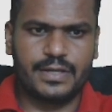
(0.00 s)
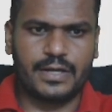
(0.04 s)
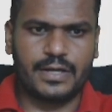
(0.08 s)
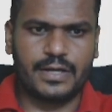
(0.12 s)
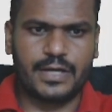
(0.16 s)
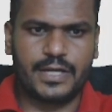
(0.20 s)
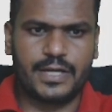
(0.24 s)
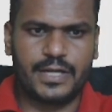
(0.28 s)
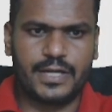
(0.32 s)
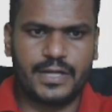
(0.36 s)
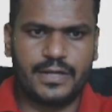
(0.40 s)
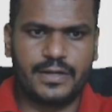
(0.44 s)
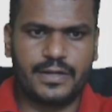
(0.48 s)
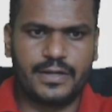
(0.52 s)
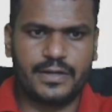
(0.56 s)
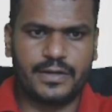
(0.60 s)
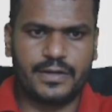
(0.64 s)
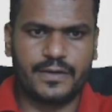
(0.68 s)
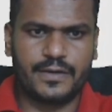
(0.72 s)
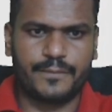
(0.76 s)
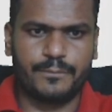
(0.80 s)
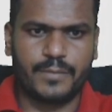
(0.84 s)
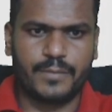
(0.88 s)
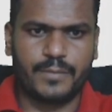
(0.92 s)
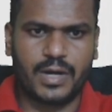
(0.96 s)
And
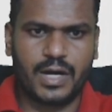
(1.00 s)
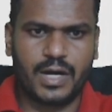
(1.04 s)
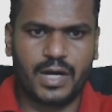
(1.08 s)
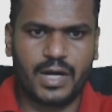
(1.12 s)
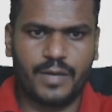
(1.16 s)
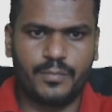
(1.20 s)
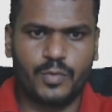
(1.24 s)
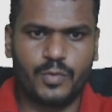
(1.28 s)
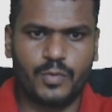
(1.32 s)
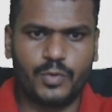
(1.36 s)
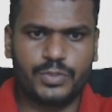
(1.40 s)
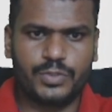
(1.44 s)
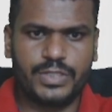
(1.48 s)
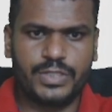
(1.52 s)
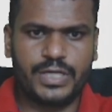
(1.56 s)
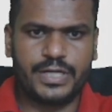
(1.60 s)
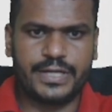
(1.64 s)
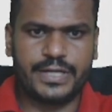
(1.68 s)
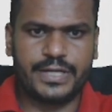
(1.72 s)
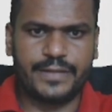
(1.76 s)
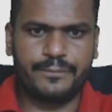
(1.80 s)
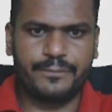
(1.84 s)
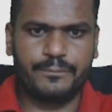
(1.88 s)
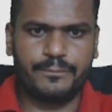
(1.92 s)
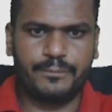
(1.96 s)

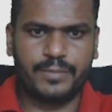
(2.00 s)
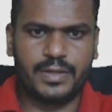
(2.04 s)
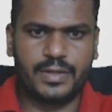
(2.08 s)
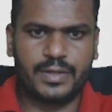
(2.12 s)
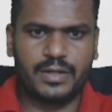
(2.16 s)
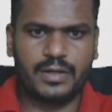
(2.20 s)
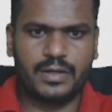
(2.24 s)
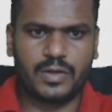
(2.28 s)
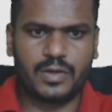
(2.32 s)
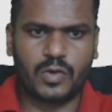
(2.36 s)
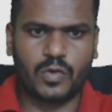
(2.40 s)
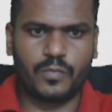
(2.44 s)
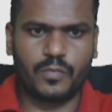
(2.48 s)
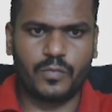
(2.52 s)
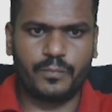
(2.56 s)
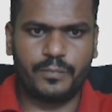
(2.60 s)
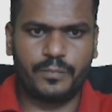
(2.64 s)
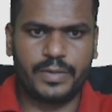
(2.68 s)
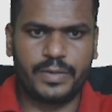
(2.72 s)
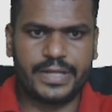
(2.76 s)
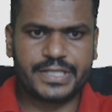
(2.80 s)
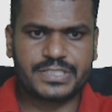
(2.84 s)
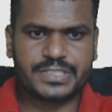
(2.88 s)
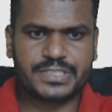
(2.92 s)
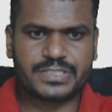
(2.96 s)
Mahabodhi temple
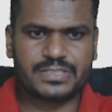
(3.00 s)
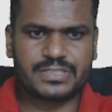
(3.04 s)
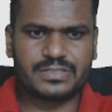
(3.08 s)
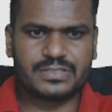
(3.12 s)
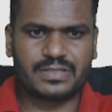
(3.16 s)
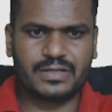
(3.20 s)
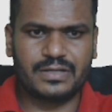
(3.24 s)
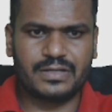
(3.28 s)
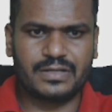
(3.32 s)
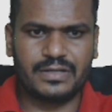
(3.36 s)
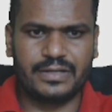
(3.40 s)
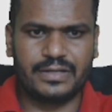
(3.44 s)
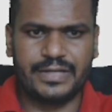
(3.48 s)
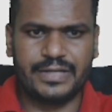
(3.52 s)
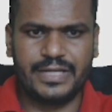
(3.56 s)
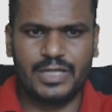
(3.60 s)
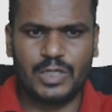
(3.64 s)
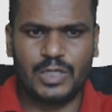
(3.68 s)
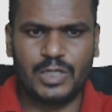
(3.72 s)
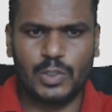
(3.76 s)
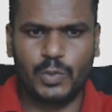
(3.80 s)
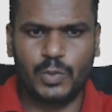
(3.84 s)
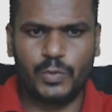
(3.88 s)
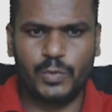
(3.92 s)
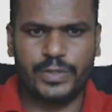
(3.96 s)
complex
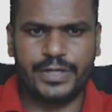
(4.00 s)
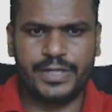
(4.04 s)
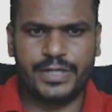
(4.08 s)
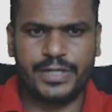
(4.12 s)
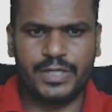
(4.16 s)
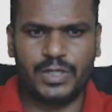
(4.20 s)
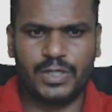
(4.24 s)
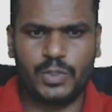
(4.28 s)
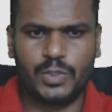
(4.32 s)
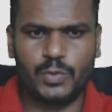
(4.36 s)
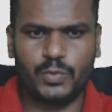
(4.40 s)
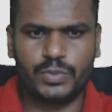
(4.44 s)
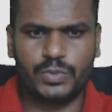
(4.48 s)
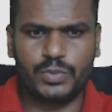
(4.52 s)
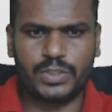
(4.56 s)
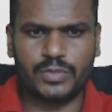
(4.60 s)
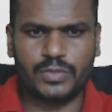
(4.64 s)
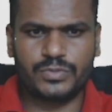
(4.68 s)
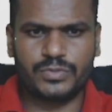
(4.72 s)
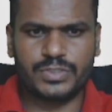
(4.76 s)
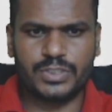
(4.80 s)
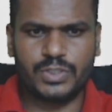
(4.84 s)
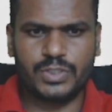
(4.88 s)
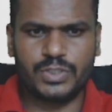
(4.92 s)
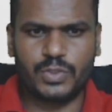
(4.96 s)
included in
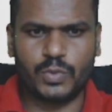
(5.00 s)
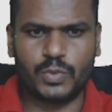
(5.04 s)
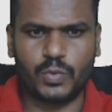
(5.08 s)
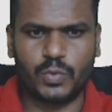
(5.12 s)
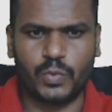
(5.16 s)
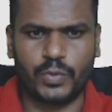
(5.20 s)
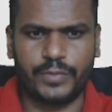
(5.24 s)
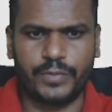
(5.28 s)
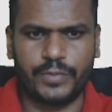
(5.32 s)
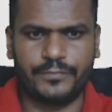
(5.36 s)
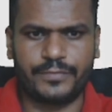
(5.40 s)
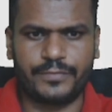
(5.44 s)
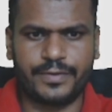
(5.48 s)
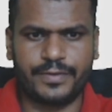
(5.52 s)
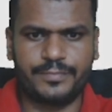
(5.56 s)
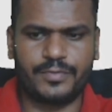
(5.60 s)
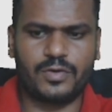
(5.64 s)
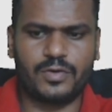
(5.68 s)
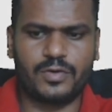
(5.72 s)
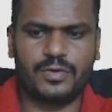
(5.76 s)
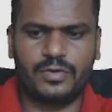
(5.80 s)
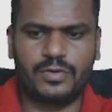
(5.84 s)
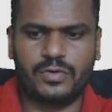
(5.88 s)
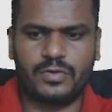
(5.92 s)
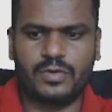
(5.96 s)
2002 if I'm
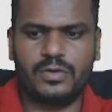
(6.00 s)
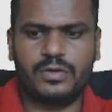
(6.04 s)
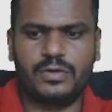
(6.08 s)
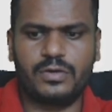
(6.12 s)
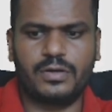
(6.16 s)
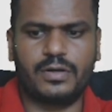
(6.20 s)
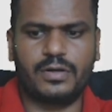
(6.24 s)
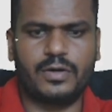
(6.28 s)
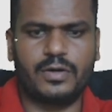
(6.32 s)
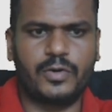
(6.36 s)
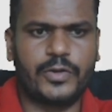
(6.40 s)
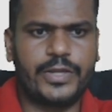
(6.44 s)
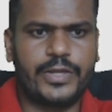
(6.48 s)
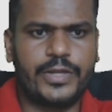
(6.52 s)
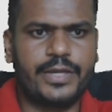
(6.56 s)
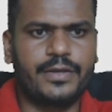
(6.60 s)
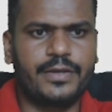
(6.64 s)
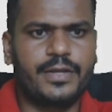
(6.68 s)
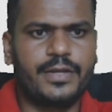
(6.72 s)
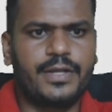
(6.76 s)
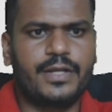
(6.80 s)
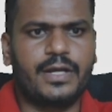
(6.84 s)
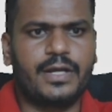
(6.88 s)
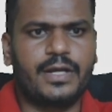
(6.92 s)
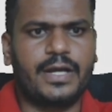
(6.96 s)
not wrong. Okay,
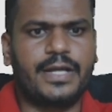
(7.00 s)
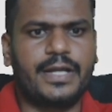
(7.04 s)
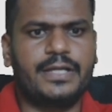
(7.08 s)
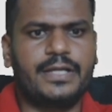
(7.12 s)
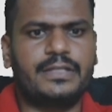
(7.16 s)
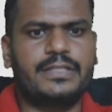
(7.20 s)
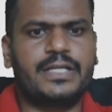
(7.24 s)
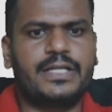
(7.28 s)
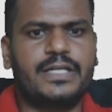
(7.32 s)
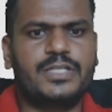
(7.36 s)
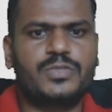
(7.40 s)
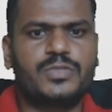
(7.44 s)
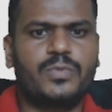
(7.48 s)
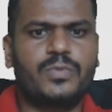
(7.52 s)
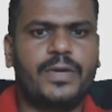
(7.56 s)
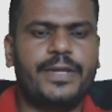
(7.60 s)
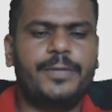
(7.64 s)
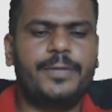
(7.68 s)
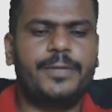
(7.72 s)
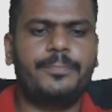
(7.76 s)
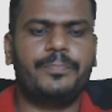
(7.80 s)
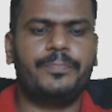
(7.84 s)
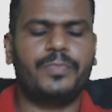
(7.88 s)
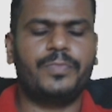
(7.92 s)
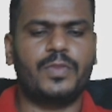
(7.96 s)
and that's
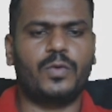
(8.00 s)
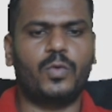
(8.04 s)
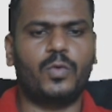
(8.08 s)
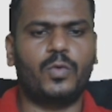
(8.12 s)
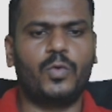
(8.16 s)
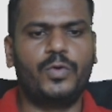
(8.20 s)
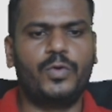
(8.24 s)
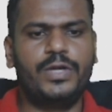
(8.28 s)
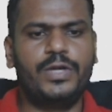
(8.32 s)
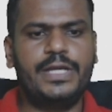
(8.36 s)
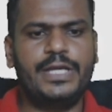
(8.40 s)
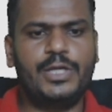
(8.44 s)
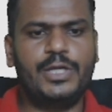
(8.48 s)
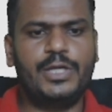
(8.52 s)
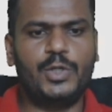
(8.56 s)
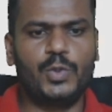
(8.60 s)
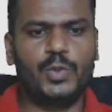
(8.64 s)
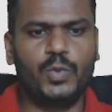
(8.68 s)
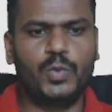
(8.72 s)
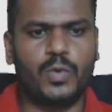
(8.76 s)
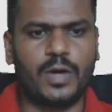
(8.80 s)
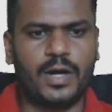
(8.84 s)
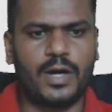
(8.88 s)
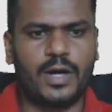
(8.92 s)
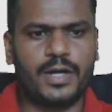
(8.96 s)
why only
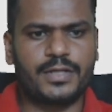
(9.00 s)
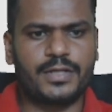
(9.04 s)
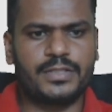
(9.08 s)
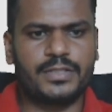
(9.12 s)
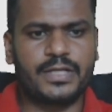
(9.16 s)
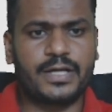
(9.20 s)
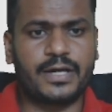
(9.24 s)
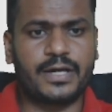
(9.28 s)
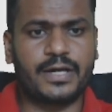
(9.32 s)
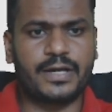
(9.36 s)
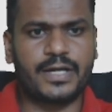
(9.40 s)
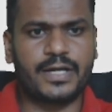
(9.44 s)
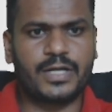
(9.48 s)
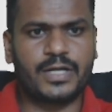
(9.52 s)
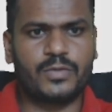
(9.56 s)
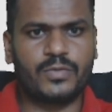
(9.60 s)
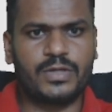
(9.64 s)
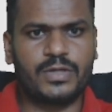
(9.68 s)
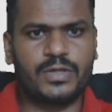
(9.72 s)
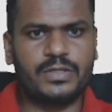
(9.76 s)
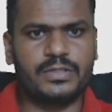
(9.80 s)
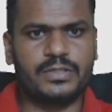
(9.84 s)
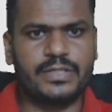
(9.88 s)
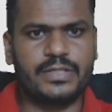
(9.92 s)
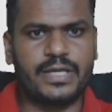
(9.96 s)
two are the correct
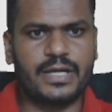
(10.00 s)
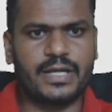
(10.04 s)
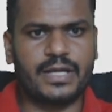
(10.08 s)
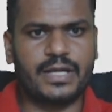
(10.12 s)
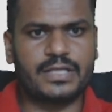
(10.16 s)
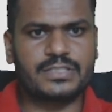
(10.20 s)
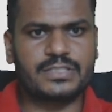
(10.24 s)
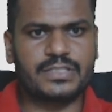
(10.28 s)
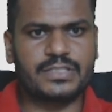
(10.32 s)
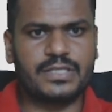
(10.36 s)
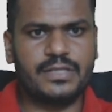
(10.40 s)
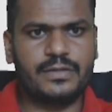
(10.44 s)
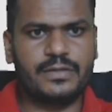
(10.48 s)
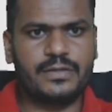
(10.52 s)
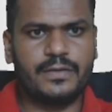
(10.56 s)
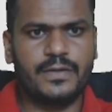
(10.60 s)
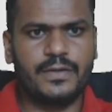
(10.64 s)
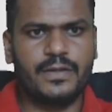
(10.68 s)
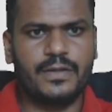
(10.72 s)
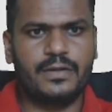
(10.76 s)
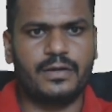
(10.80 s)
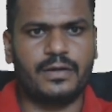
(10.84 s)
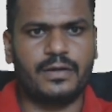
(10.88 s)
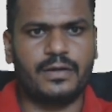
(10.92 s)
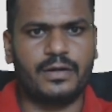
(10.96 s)
one. They are asking
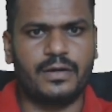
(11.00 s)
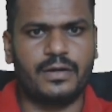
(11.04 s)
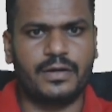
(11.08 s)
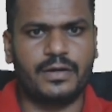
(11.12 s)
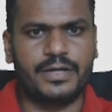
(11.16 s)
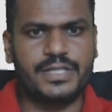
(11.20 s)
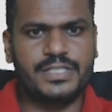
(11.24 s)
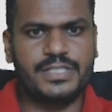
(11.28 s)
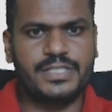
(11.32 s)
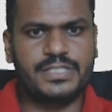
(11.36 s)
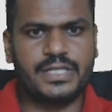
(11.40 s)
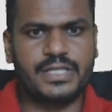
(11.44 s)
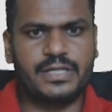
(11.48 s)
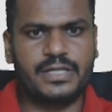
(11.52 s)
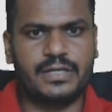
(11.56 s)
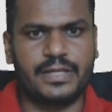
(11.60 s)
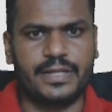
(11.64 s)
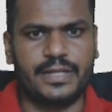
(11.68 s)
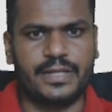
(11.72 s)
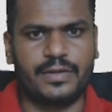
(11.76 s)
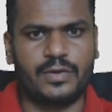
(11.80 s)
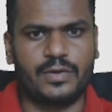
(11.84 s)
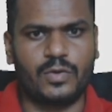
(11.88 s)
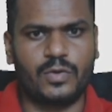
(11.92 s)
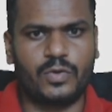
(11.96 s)
recently.